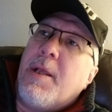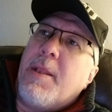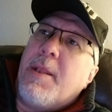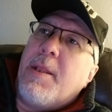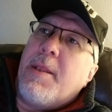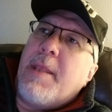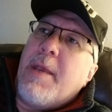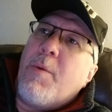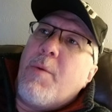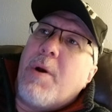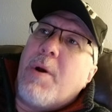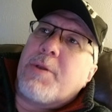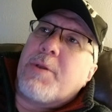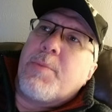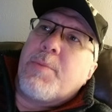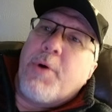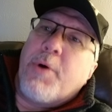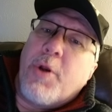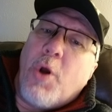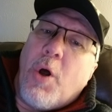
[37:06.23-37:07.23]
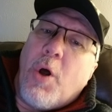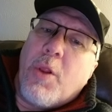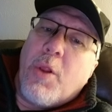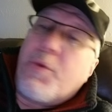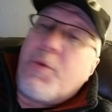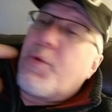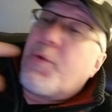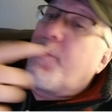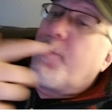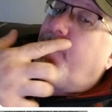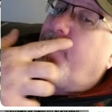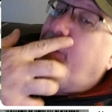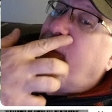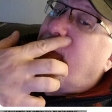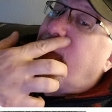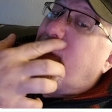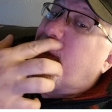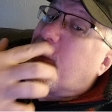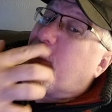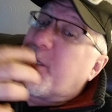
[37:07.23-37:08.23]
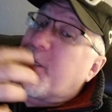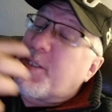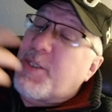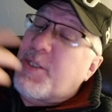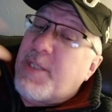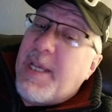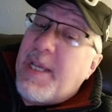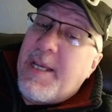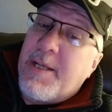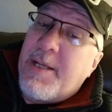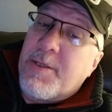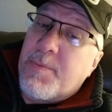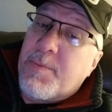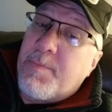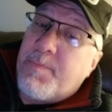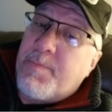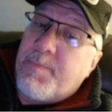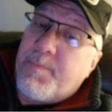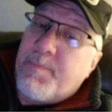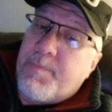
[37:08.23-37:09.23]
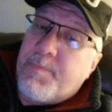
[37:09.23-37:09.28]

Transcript: they want to put all of their faith into statism,